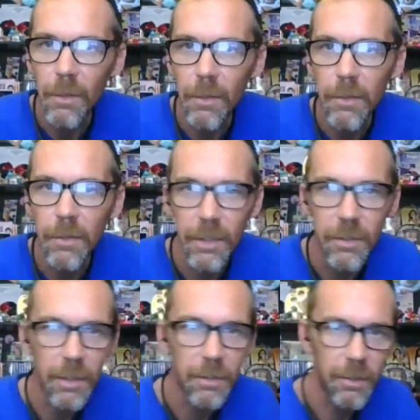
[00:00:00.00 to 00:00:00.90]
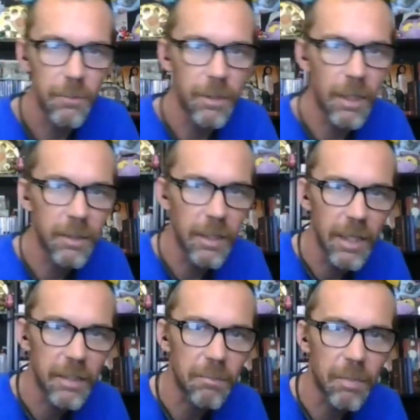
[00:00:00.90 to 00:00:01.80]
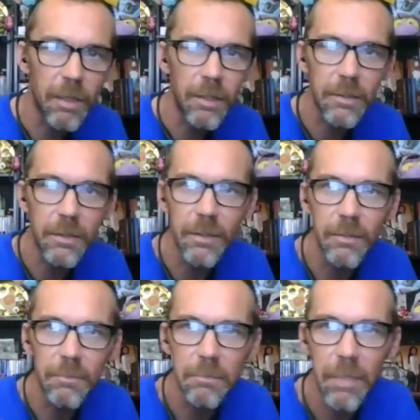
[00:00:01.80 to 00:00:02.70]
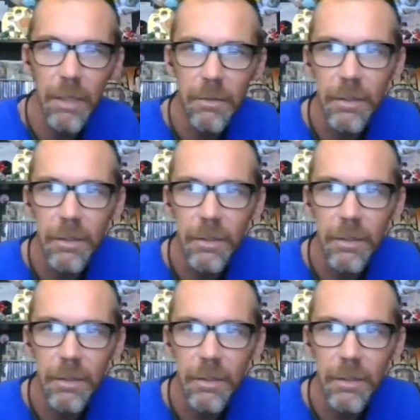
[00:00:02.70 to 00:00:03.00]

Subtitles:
That's actually got that at the parks, the Perry.